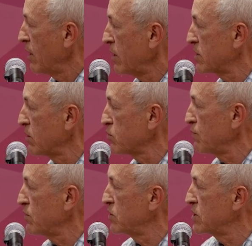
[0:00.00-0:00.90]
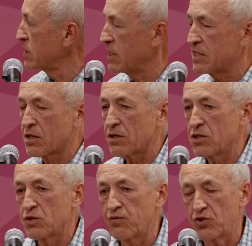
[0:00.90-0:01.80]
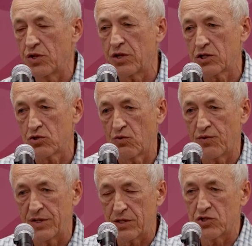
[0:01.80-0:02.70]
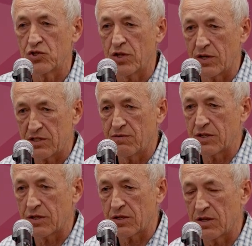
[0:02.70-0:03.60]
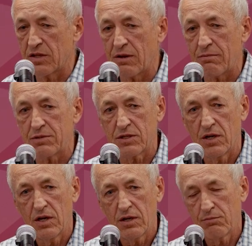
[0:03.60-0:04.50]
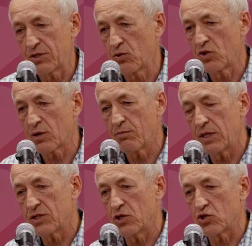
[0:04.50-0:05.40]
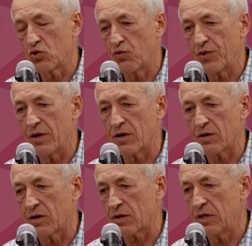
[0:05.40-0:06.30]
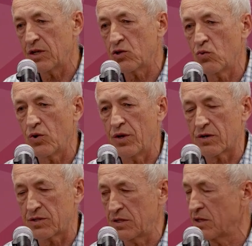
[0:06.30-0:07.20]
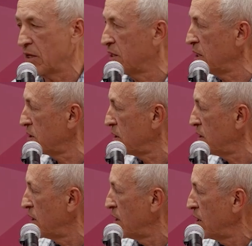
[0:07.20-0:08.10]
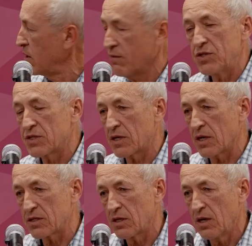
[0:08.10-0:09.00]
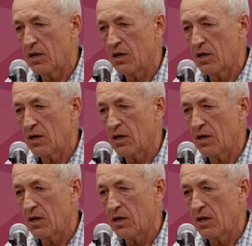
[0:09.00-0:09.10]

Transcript: It's also we discuss strategy for detection of antigen-activated clonotypes based on normalization of AR RNA to AR DNA data. We discuss